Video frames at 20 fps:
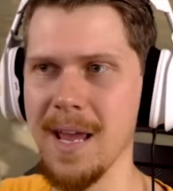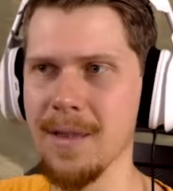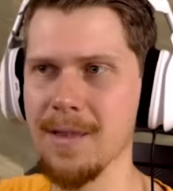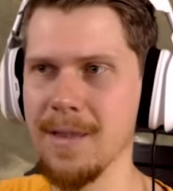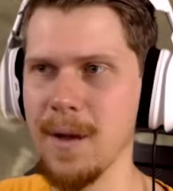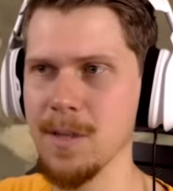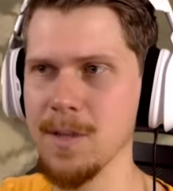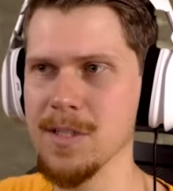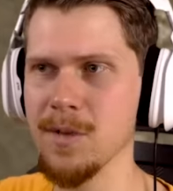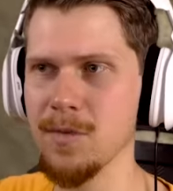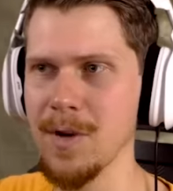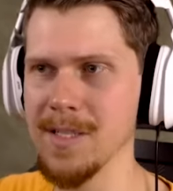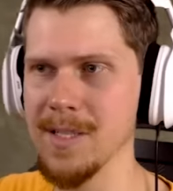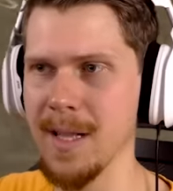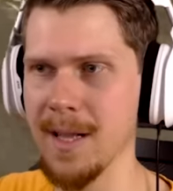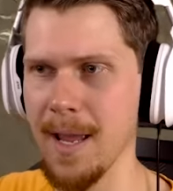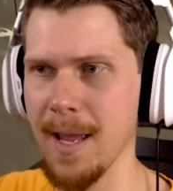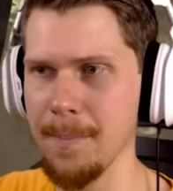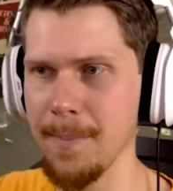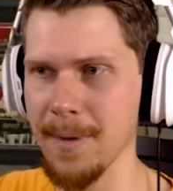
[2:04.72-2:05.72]
it. That was the
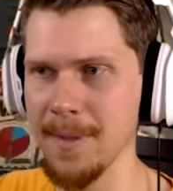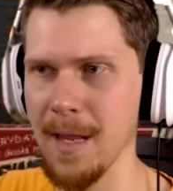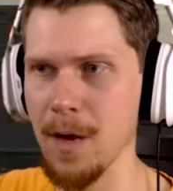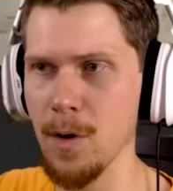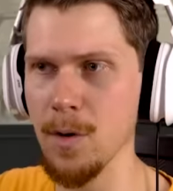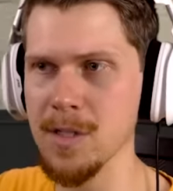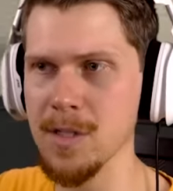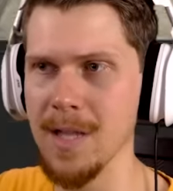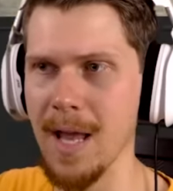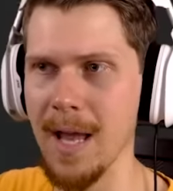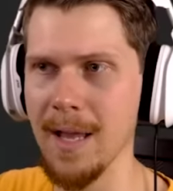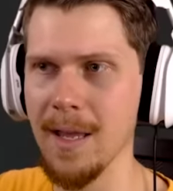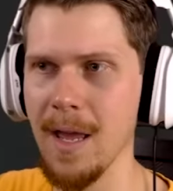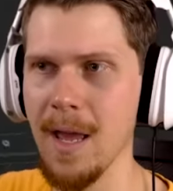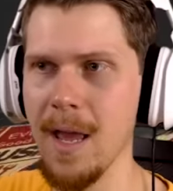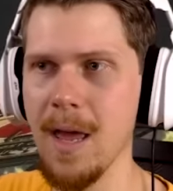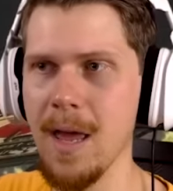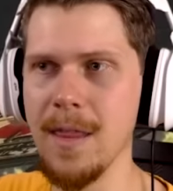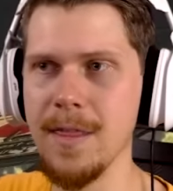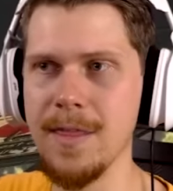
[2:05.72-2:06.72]
wrestling game, but there looks like
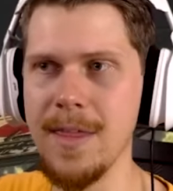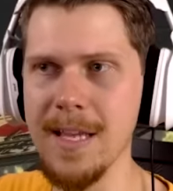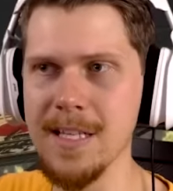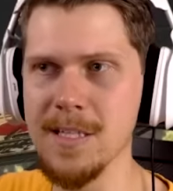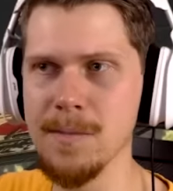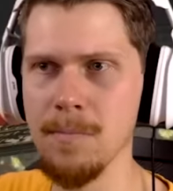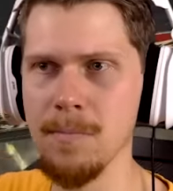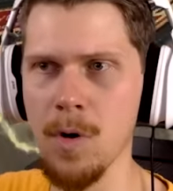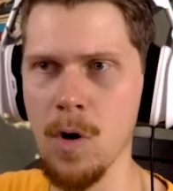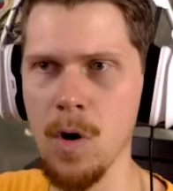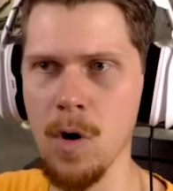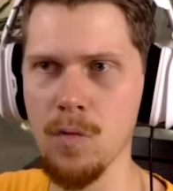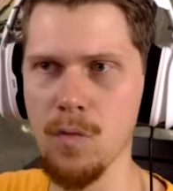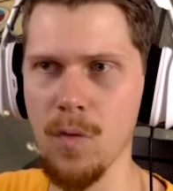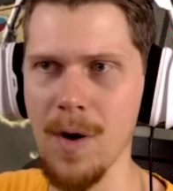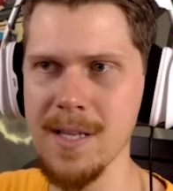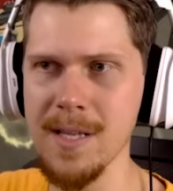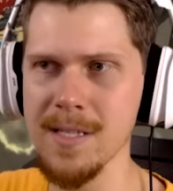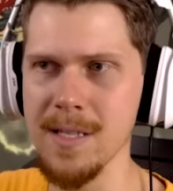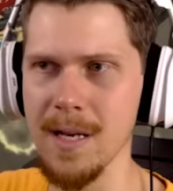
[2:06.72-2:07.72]
there's more
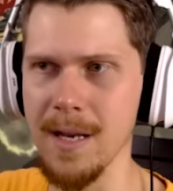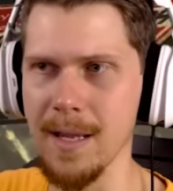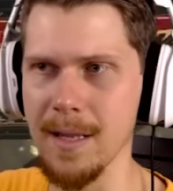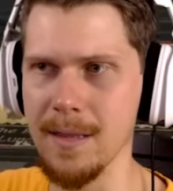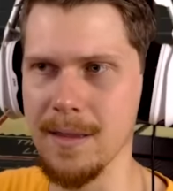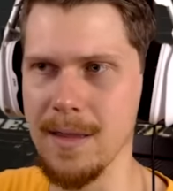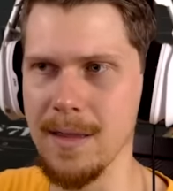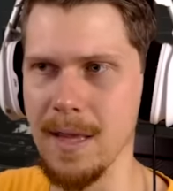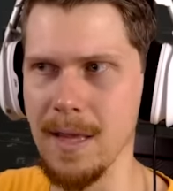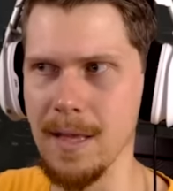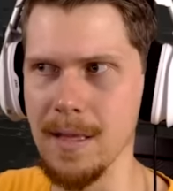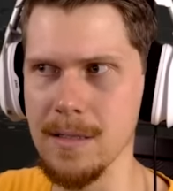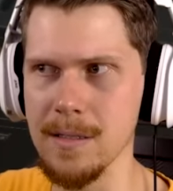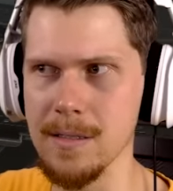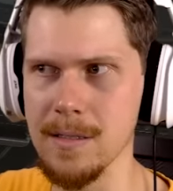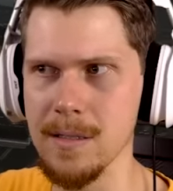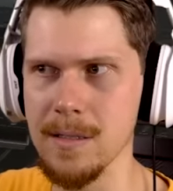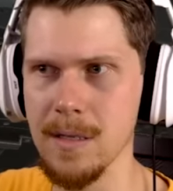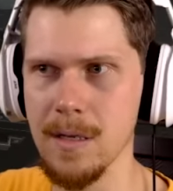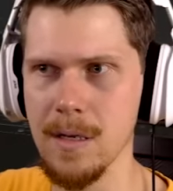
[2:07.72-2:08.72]
wrestling
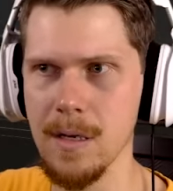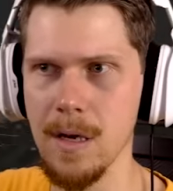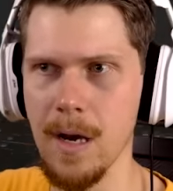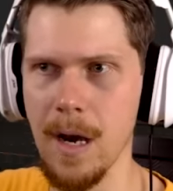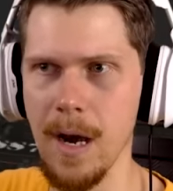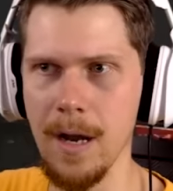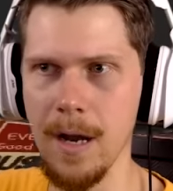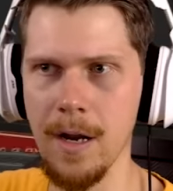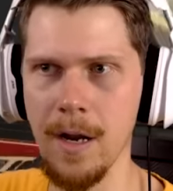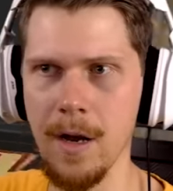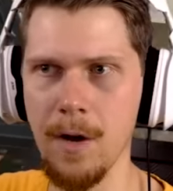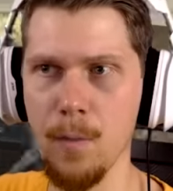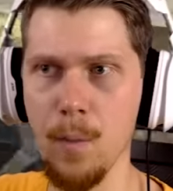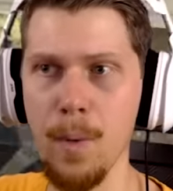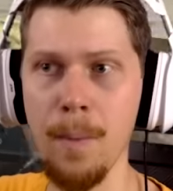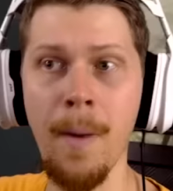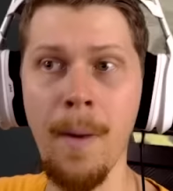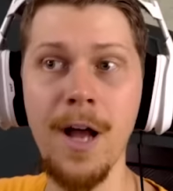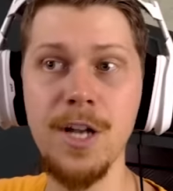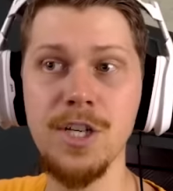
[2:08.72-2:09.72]
things. I don't know.
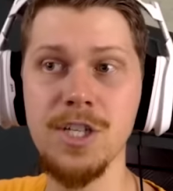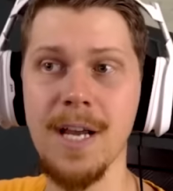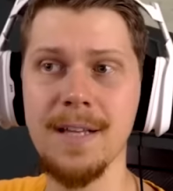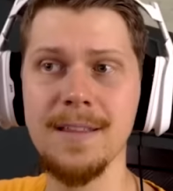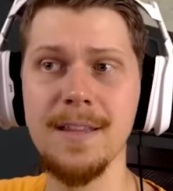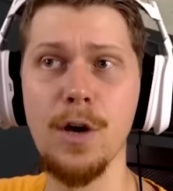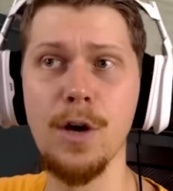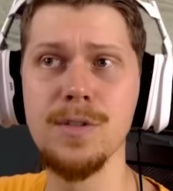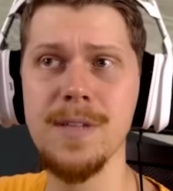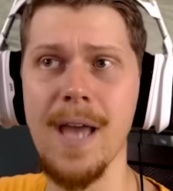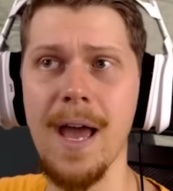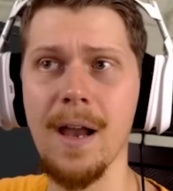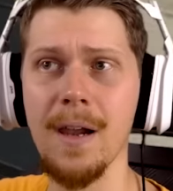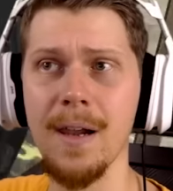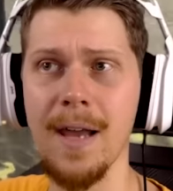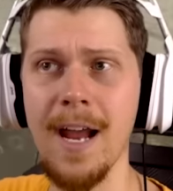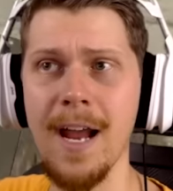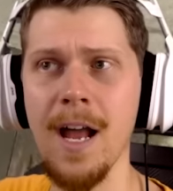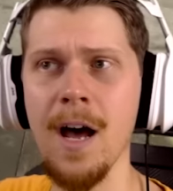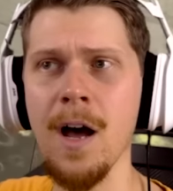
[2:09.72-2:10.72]
We might check those
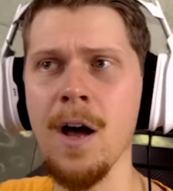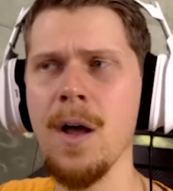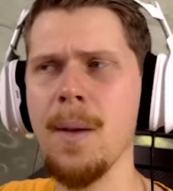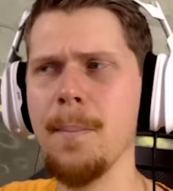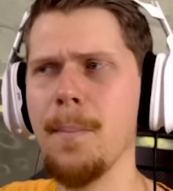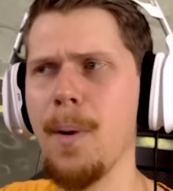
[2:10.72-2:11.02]
out later,